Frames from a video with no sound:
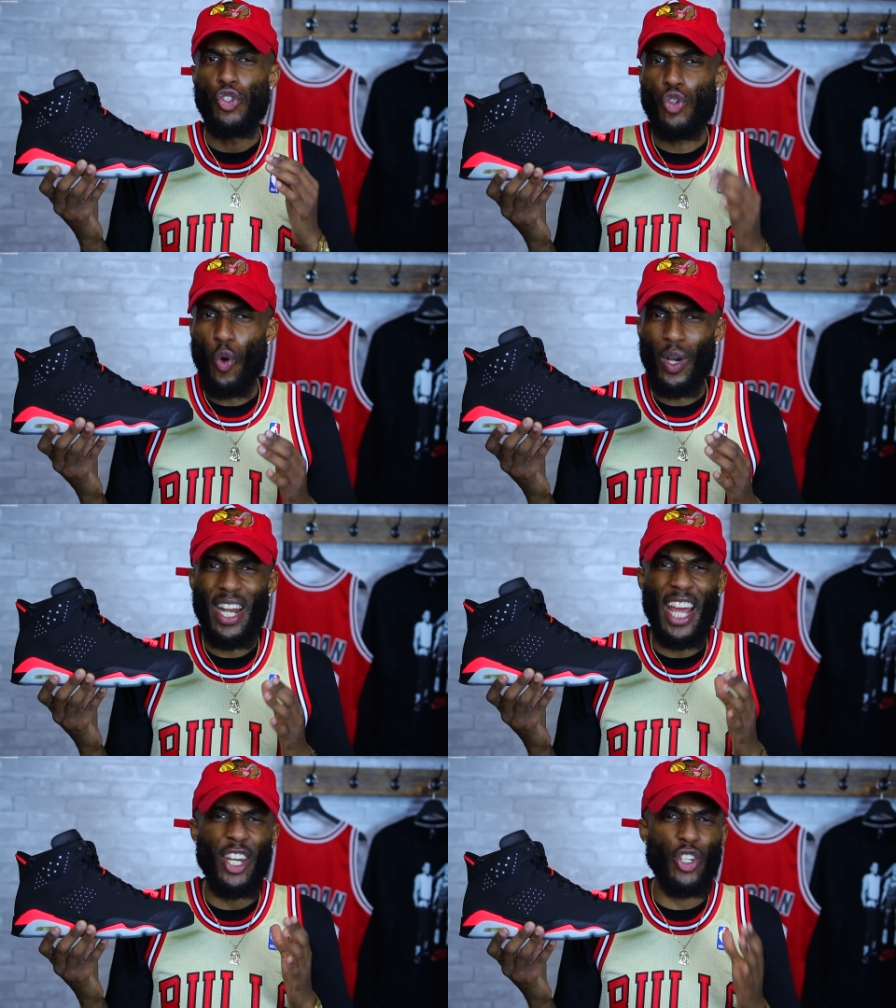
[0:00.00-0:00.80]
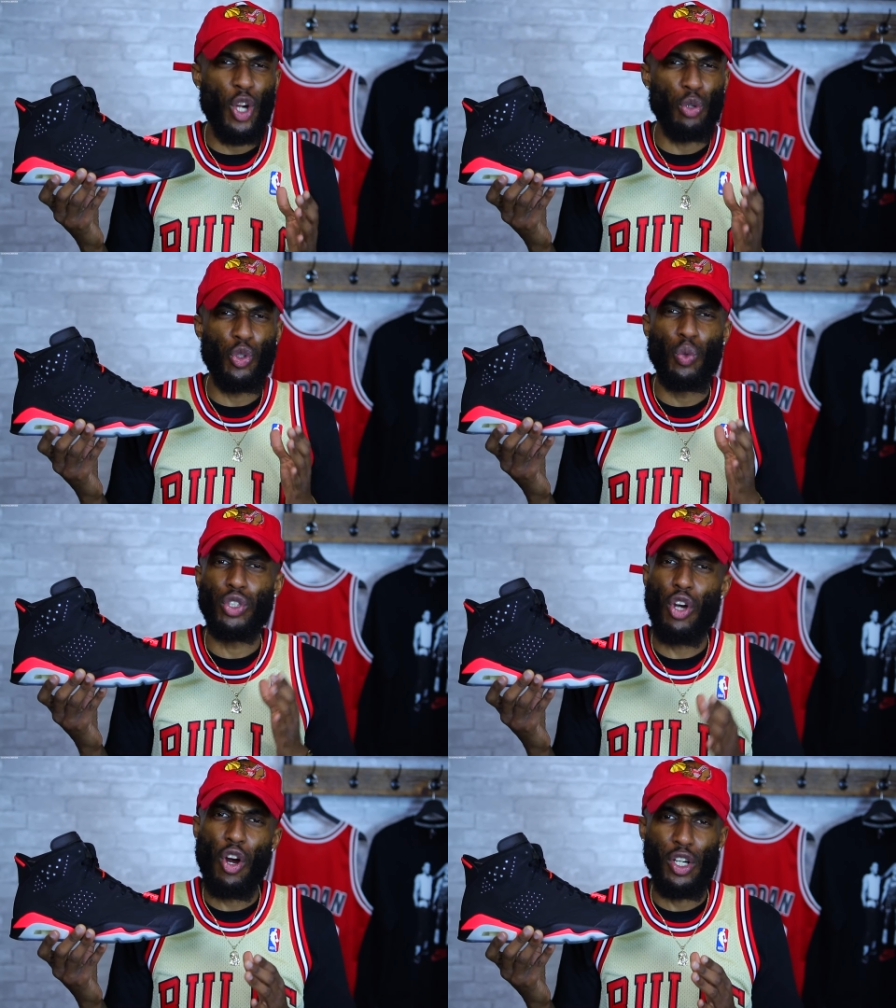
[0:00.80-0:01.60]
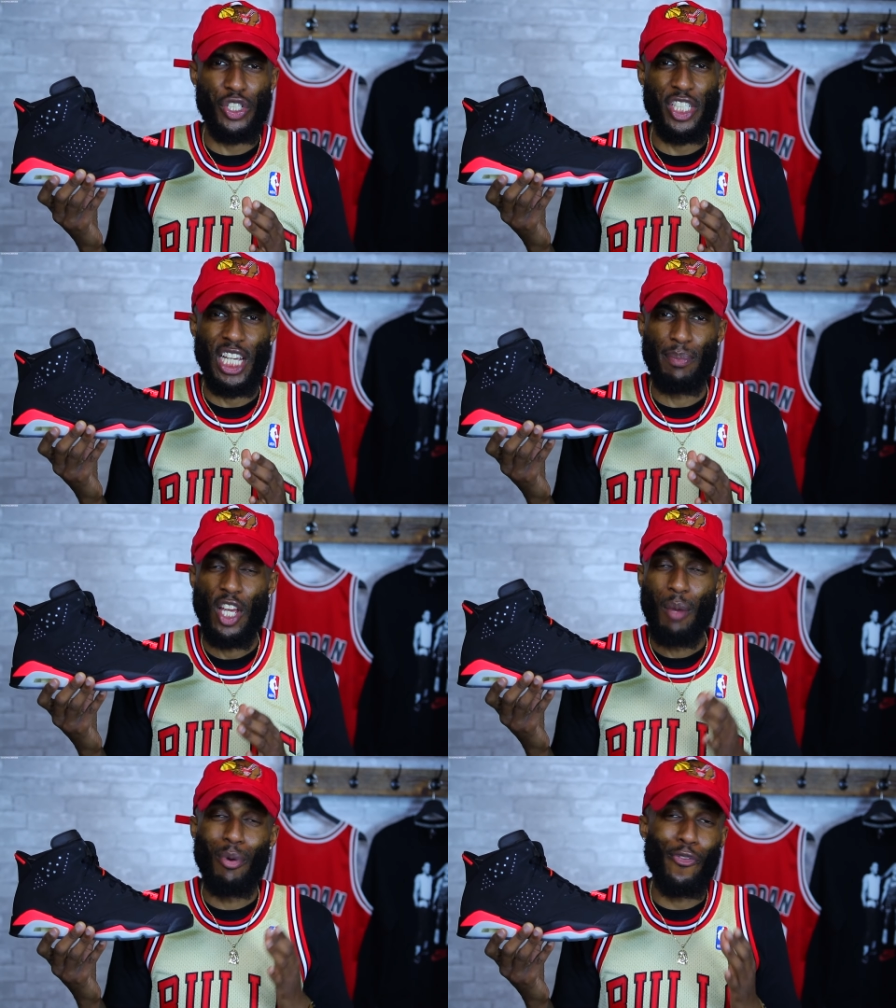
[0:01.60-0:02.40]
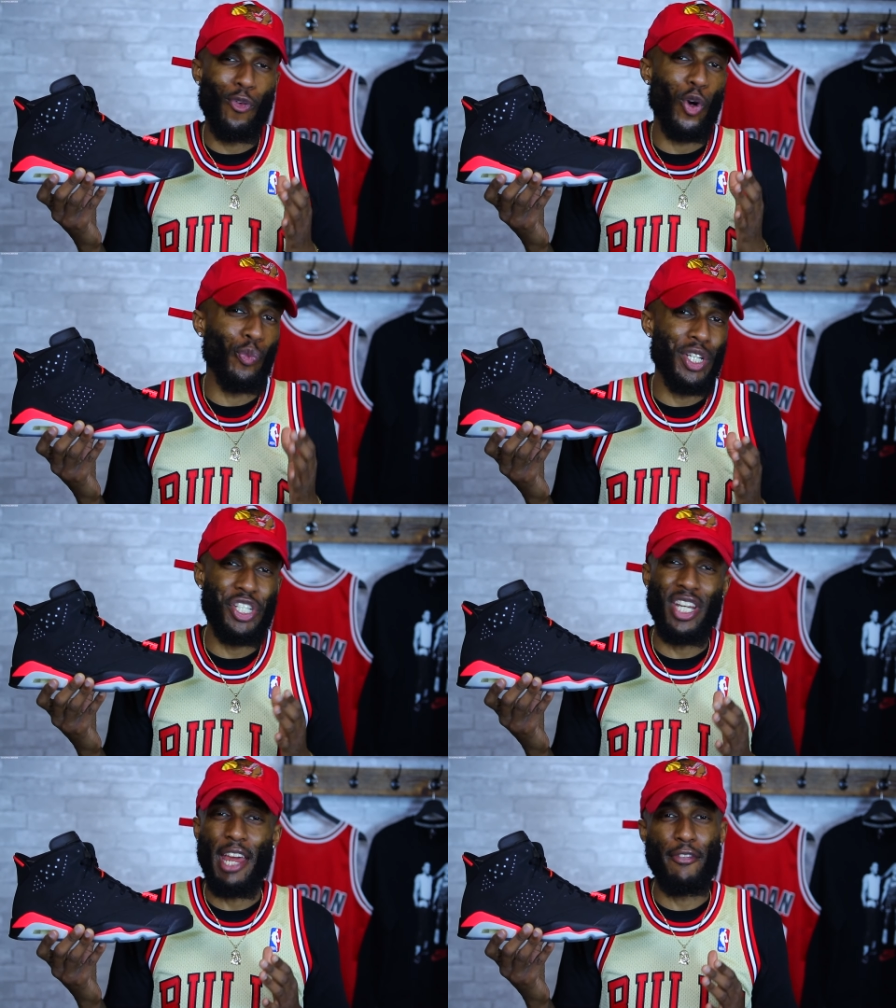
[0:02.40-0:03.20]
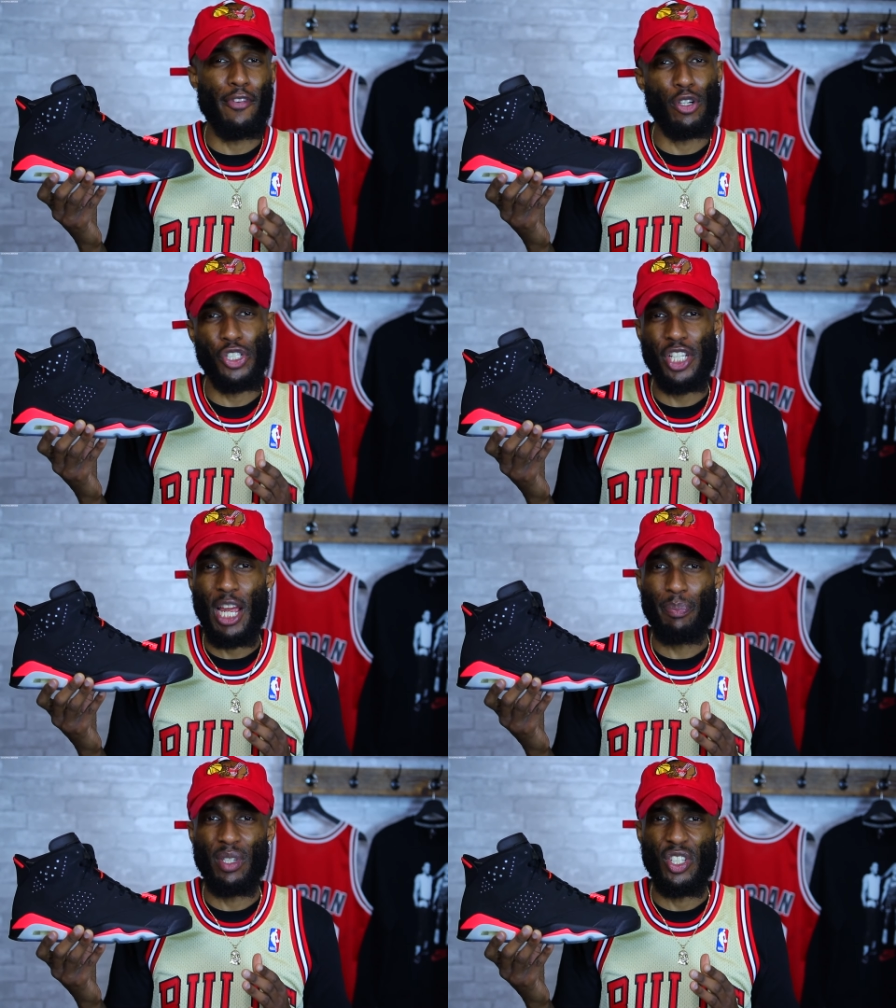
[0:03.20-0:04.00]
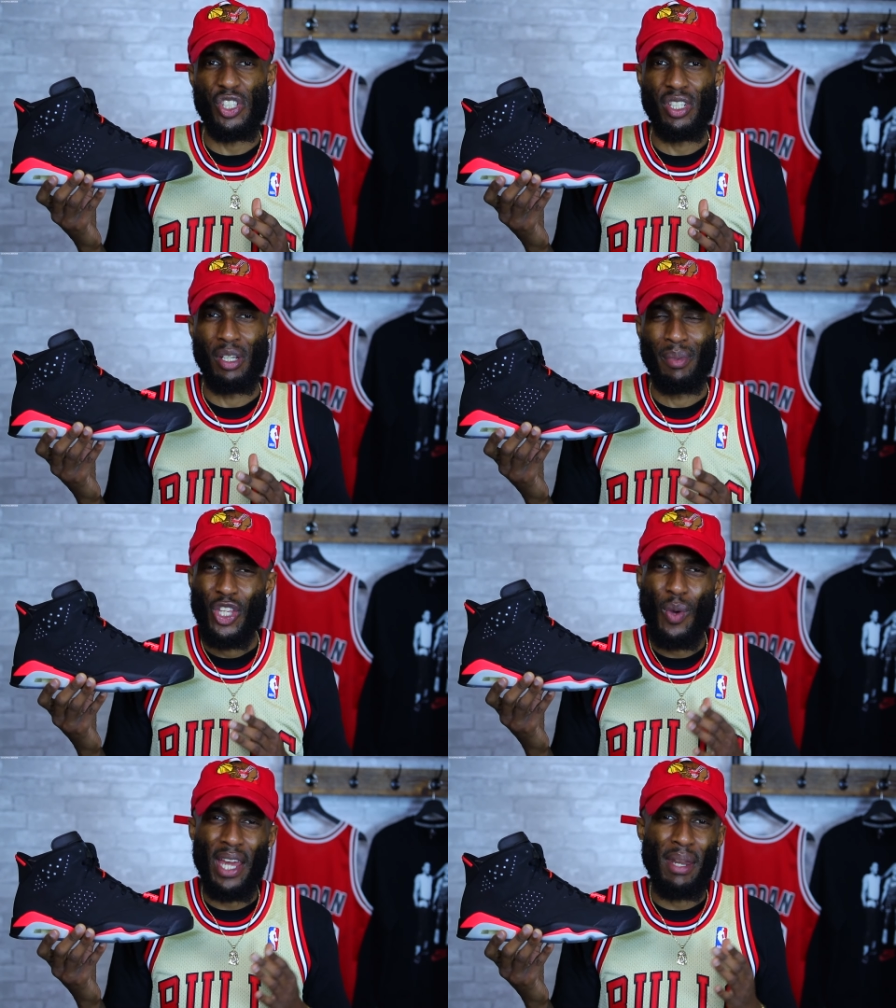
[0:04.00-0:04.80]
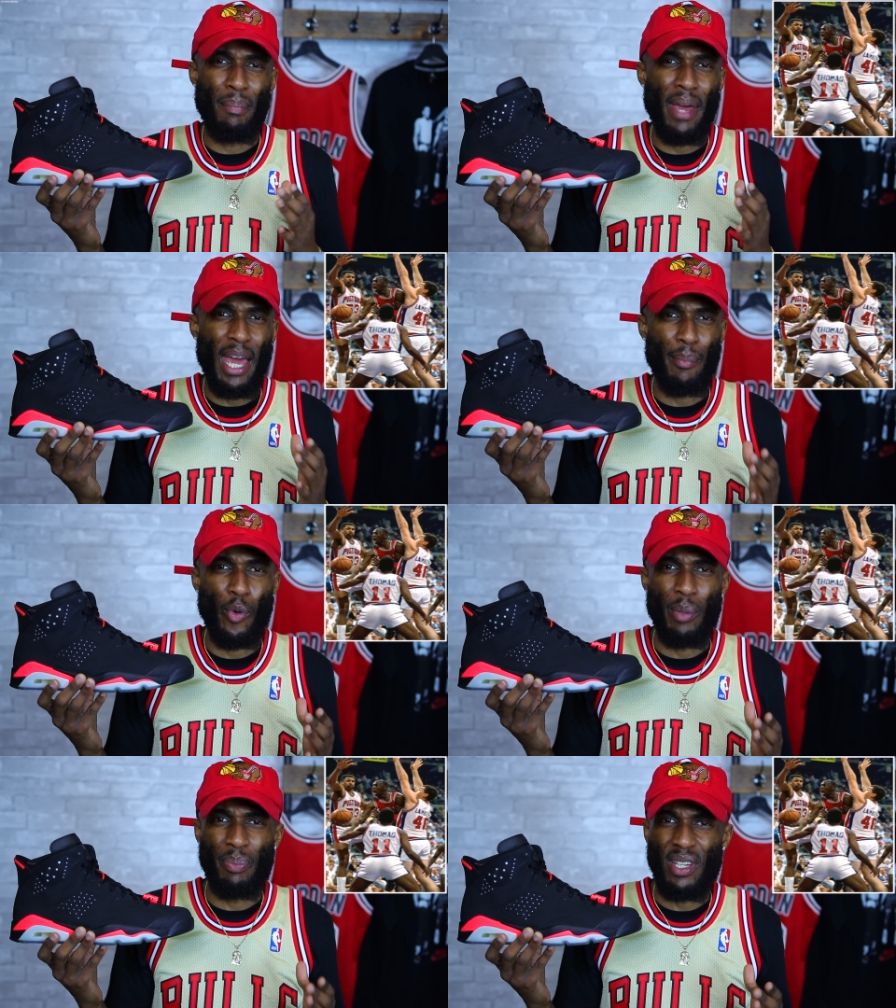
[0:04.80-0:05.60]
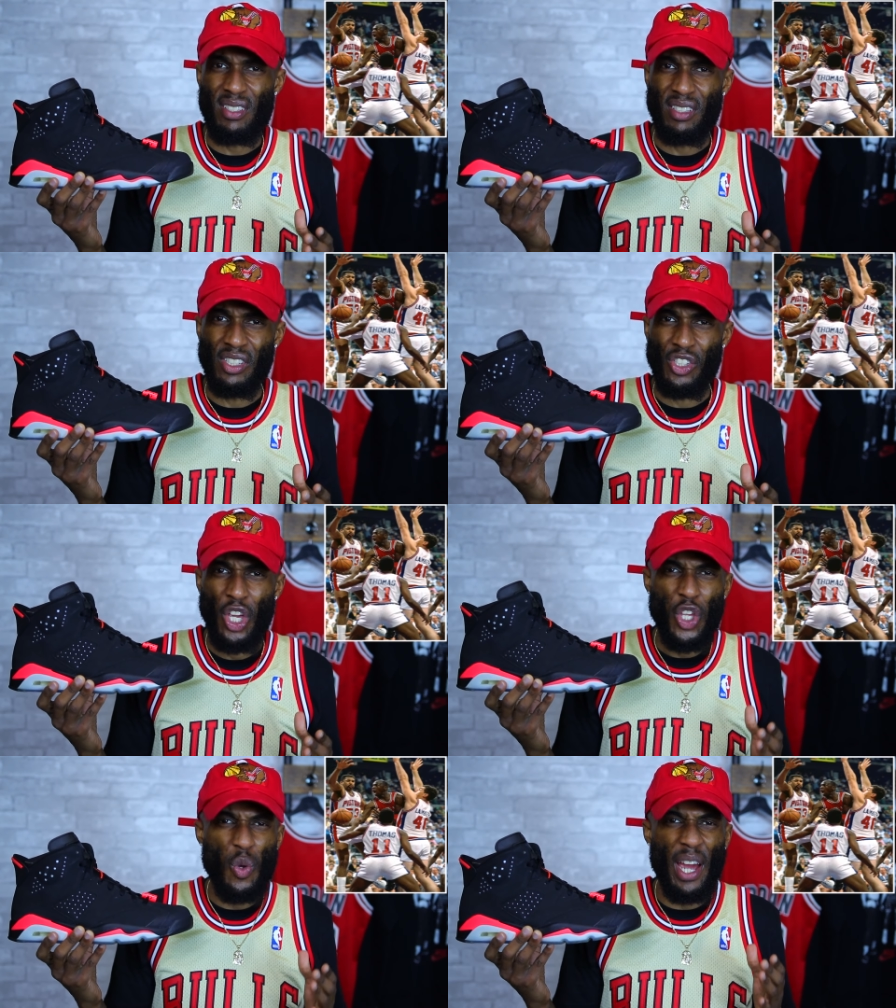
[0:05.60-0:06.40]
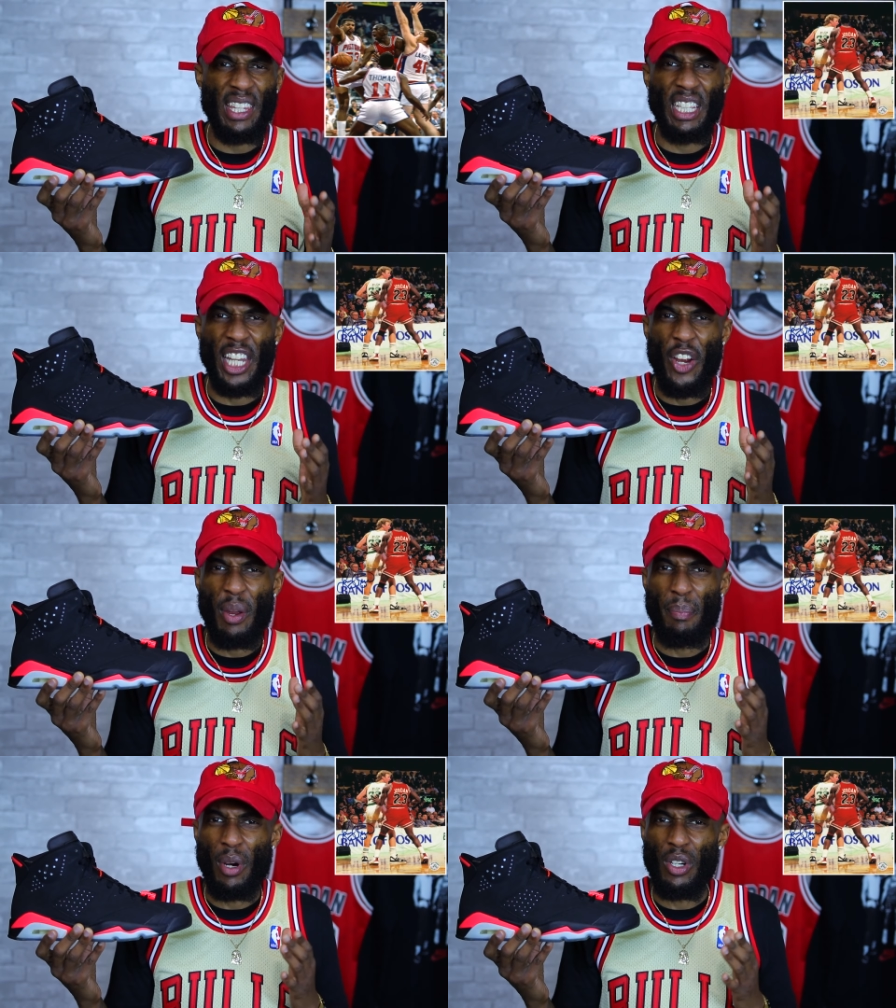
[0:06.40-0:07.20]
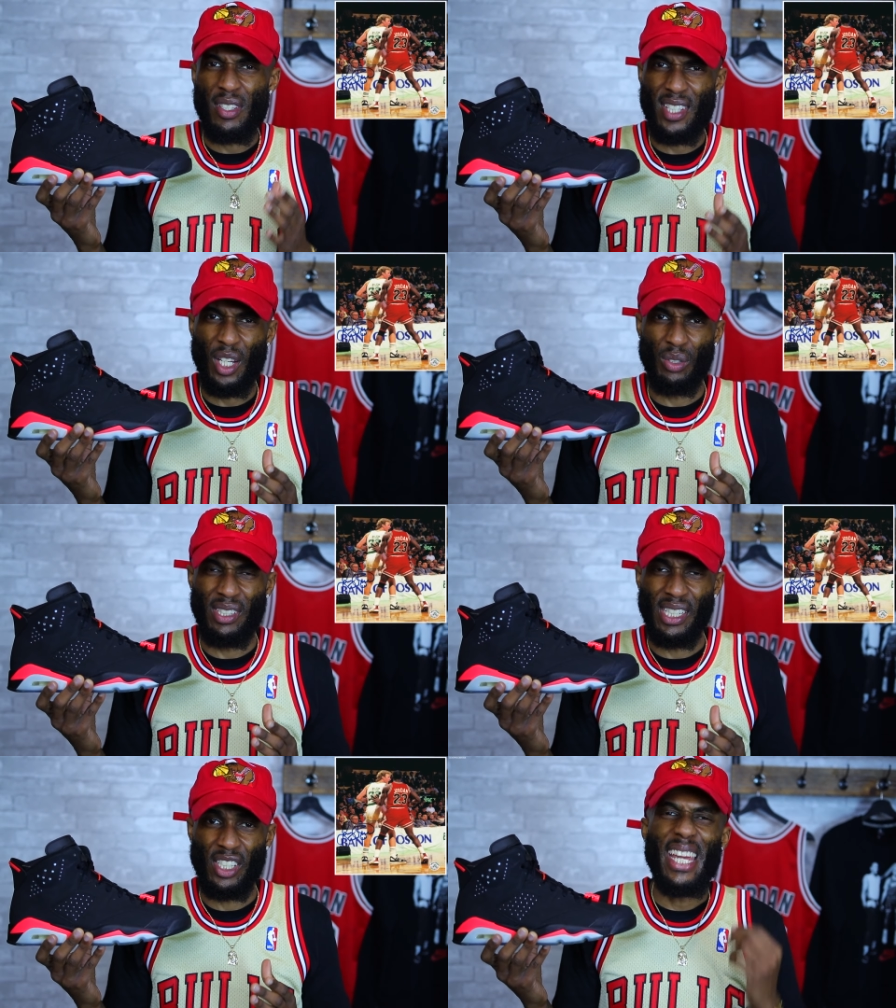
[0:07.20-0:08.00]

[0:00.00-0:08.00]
Jordan had to go through his hardships before reaching that first championship, you had the bad boy Pistons, you had the Larry Bird Celtics.